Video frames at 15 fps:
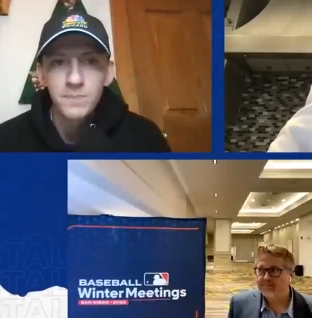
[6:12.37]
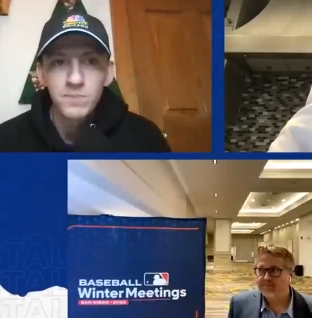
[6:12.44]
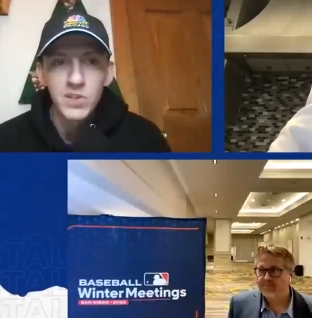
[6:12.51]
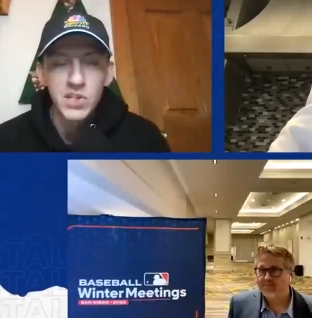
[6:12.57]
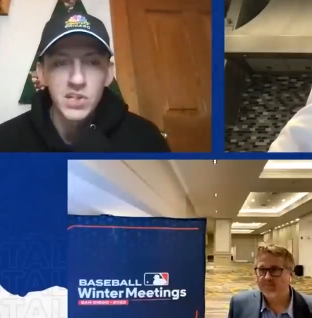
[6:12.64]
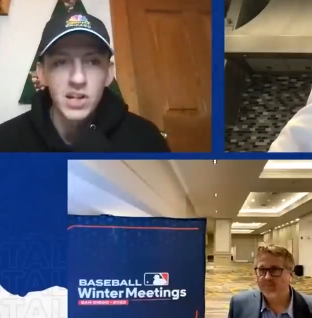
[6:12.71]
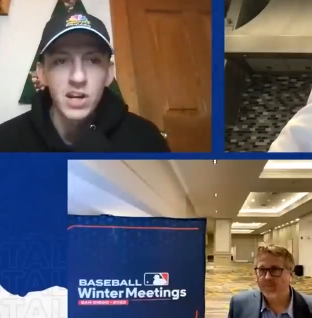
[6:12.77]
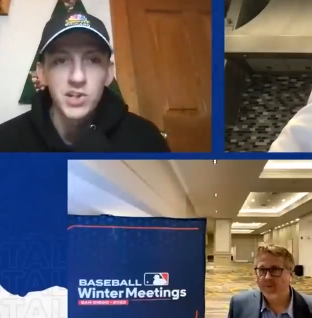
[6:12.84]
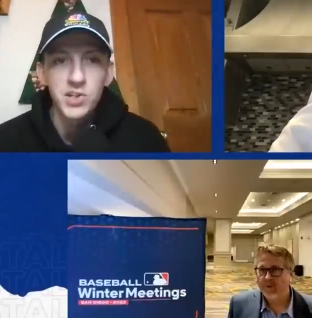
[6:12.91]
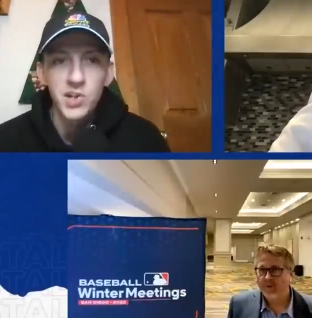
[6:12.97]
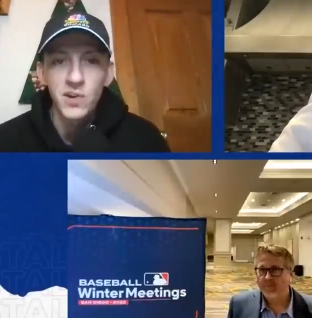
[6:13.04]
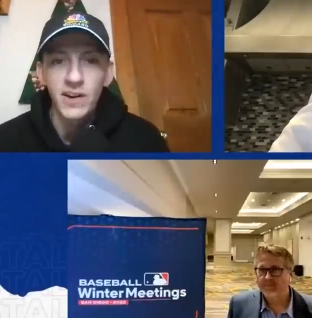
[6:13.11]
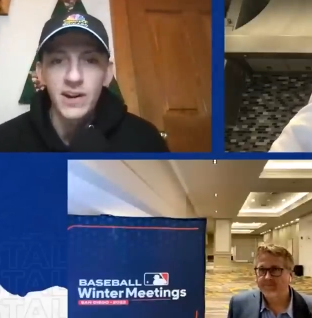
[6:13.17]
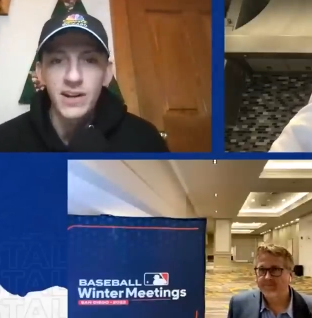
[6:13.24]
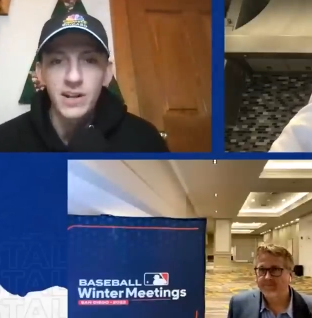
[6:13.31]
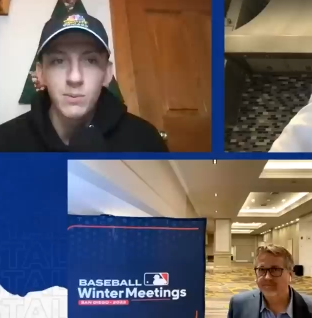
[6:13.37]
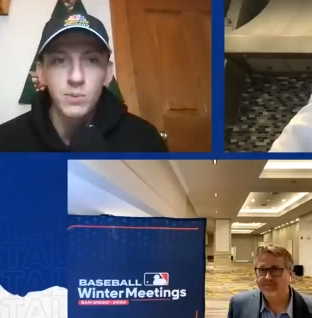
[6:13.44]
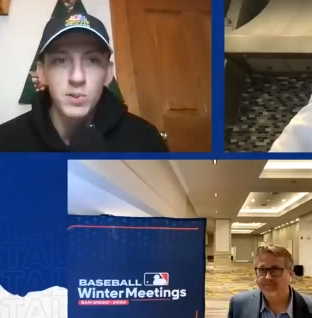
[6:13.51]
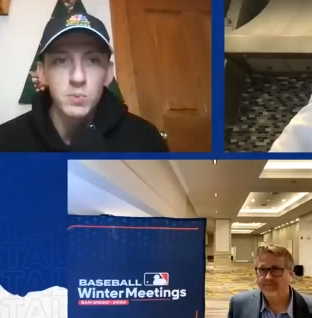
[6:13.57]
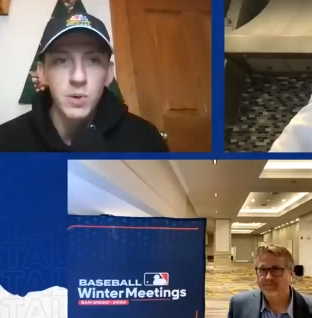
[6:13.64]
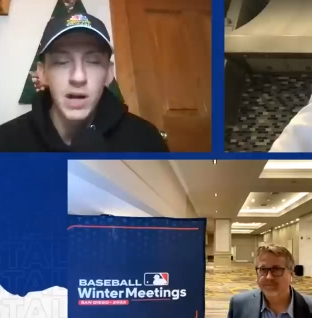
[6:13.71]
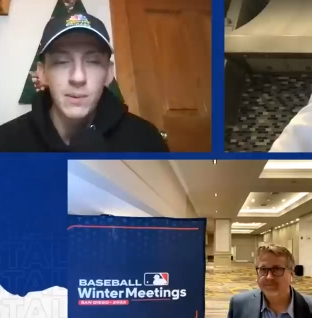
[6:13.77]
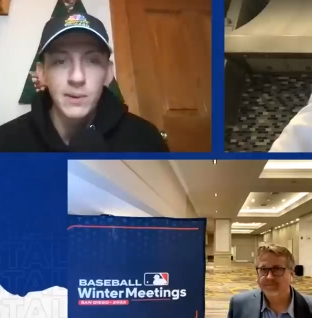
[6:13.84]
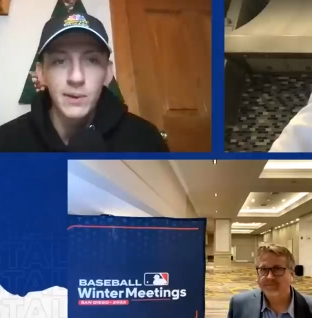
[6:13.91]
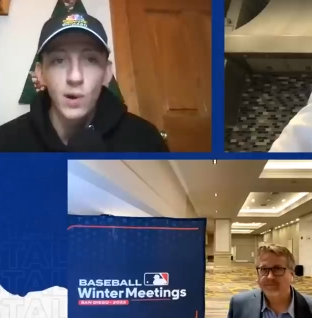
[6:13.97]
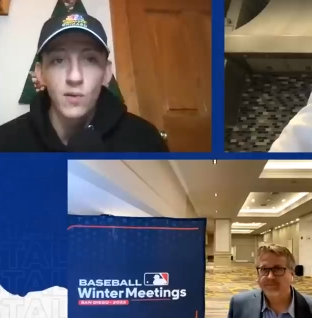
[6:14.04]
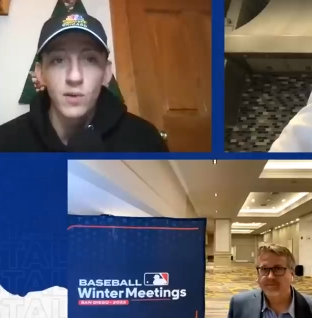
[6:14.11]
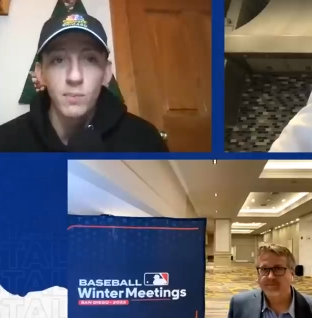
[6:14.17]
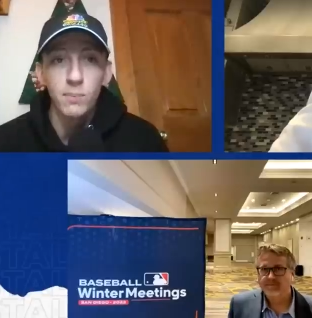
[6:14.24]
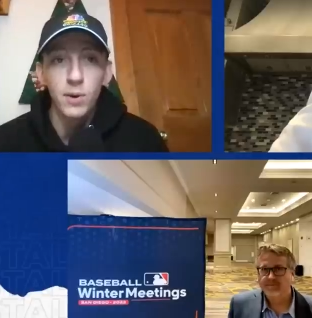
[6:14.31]
Speaker 1: discussion around him was probably
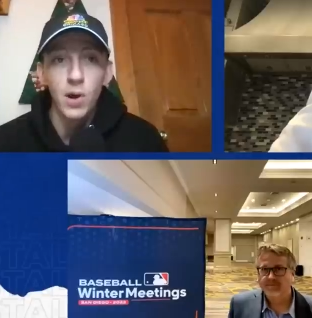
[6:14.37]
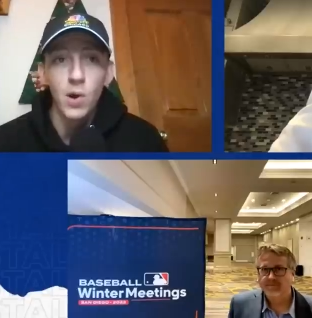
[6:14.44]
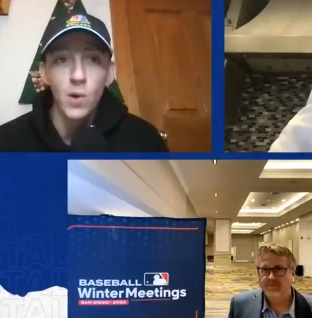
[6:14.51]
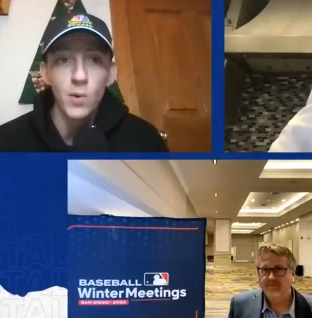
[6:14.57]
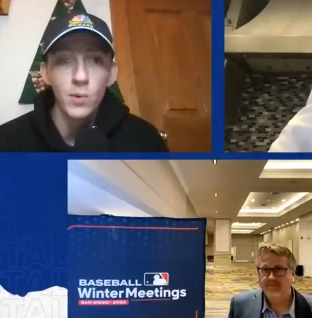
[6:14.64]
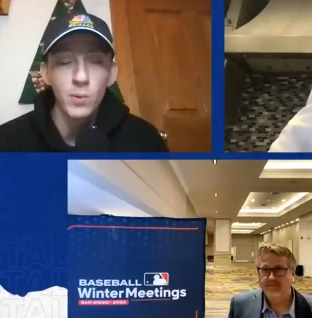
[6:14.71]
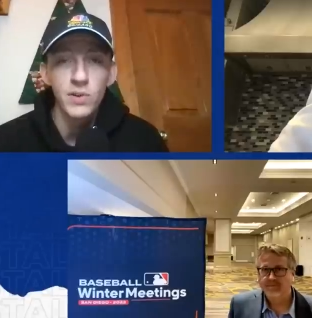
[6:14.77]
overblown.